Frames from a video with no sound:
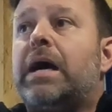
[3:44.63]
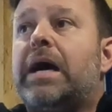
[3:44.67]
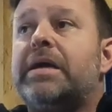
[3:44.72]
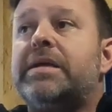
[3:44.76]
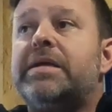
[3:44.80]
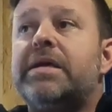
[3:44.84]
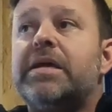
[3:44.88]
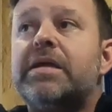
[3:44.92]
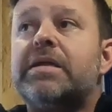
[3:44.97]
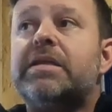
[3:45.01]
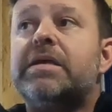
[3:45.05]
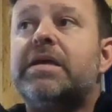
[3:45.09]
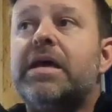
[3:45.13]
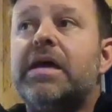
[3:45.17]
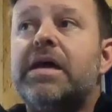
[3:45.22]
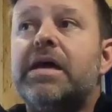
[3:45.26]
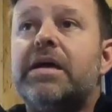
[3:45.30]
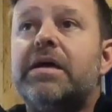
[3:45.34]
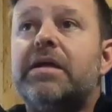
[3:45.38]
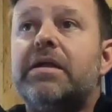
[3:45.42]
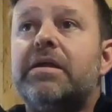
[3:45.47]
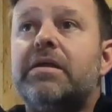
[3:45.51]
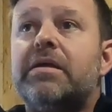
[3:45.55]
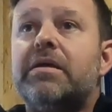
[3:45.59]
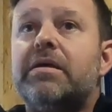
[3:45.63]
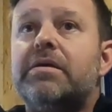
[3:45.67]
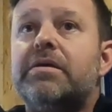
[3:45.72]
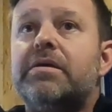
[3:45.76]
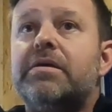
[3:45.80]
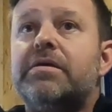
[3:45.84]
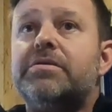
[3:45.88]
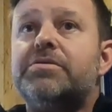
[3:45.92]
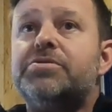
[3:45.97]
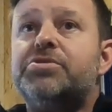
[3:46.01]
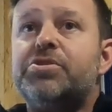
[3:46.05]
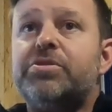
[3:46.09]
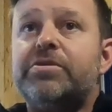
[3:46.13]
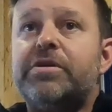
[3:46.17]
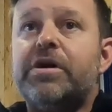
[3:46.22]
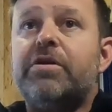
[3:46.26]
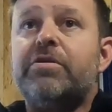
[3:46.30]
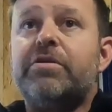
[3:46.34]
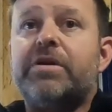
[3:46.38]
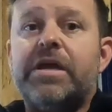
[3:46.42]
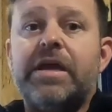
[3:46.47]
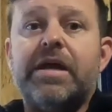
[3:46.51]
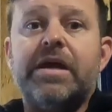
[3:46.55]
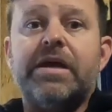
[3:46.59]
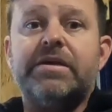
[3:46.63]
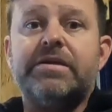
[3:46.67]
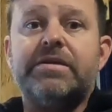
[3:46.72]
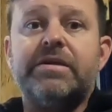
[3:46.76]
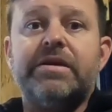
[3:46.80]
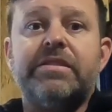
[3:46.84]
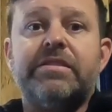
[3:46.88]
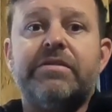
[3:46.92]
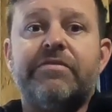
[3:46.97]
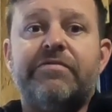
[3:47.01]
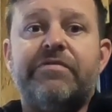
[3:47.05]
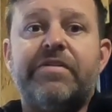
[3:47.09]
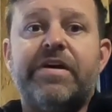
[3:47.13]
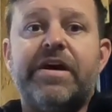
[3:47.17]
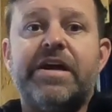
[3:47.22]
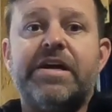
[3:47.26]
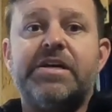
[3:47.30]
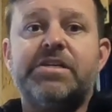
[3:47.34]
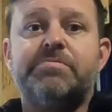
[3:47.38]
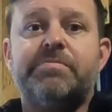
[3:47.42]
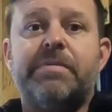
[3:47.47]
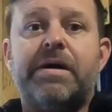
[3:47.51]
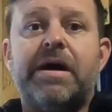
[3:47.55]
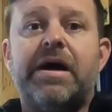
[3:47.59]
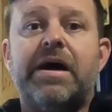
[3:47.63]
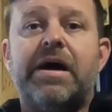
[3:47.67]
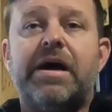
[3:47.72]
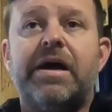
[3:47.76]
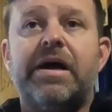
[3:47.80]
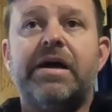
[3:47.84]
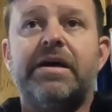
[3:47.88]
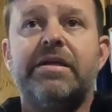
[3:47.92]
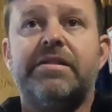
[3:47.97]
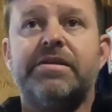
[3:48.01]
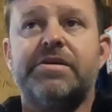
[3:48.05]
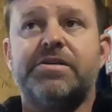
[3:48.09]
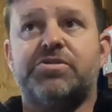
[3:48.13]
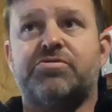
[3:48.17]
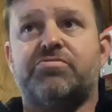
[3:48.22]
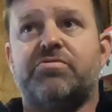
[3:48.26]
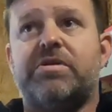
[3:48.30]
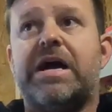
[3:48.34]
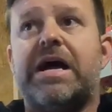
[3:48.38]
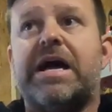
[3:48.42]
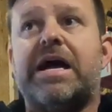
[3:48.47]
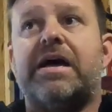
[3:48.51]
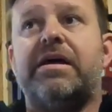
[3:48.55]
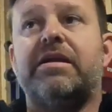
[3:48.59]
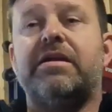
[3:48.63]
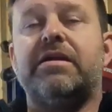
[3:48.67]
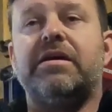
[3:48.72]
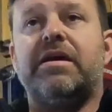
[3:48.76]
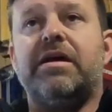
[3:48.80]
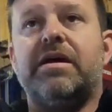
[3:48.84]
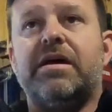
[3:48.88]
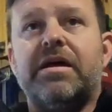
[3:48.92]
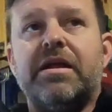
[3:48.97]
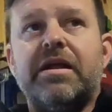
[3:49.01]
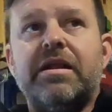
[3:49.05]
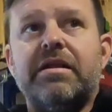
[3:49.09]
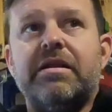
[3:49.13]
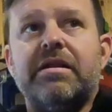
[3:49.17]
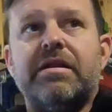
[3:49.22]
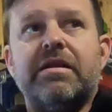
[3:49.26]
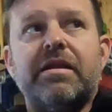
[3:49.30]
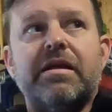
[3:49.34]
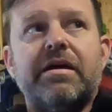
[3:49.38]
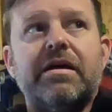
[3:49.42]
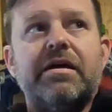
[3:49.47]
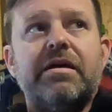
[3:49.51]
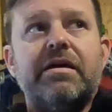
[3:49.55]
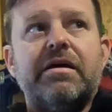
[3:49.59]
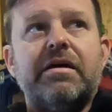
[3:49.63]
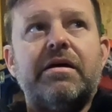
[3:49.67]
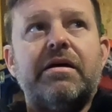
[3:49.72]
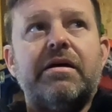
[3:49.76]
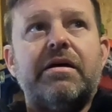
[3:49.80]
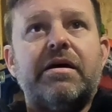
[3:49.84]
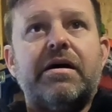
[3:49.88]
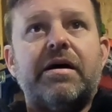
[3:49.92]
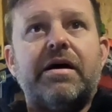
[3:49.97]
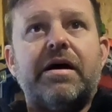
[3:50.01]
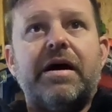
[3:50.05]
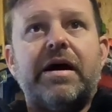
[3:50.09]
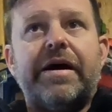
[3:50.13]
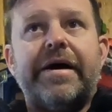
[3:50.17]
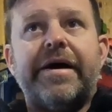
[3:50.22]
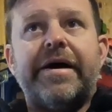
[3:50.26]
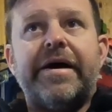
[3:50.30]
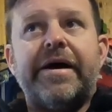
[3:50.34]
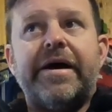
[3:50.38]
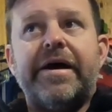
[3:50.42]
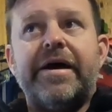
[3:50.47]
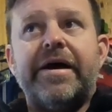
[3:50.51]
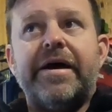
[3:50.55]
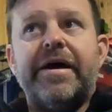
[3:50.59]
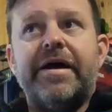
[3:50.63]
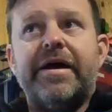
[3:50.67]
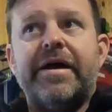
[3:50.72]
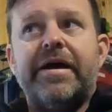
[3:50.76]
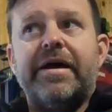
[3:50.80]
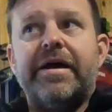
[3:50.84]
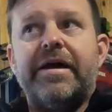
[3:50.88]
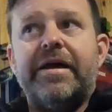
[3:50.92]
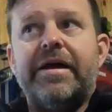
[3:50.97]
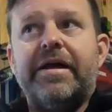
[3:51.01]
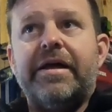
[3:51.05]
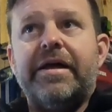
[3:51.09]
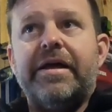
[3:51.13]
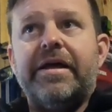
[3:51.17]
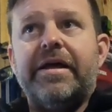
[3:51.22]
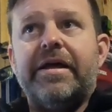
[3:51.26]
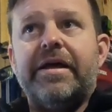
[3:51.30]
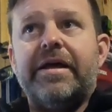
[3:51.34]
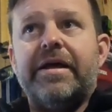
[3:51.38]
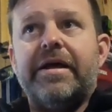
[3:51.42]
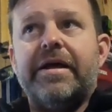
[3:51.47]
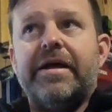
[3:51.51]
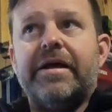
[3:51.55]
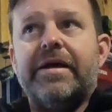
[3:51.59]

I did get judo kicked in the face by this rat, and I